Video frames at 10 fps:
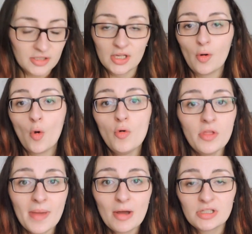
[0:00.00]
So all
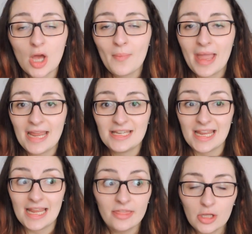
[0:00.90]
the melts are made
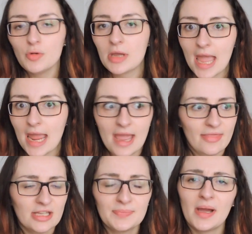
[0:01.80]
in the UK,
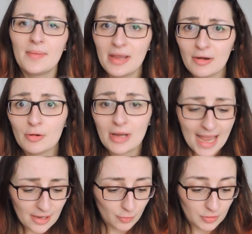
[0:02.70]
and it's by Imperial
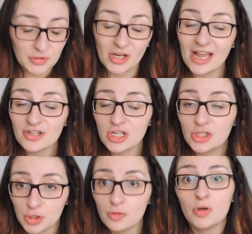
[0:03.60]
Candles, which I actually
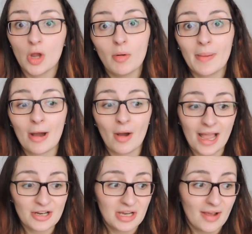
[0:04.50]
do know about. I
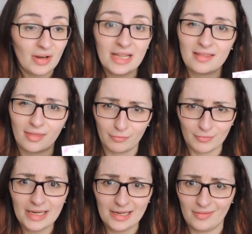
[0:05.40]
actually have at least
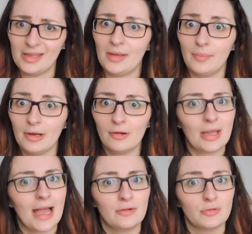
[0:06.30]
three, I think, Imperial
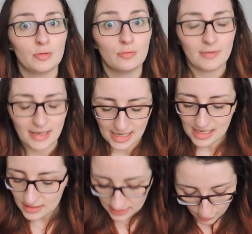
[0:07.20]
Candles
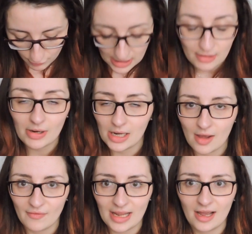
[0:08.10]
already. They're really, really
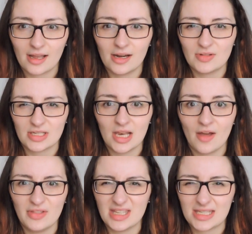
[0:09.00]
lovely. I kind of just
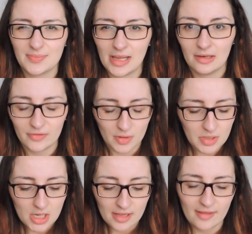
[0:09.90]
love the smell of
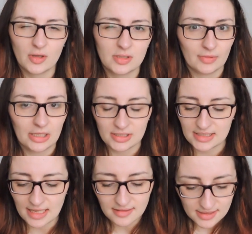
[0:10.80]
them. They've got some really good
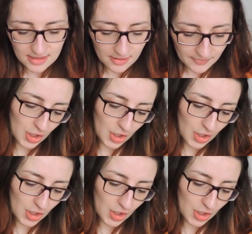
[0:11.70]
scents.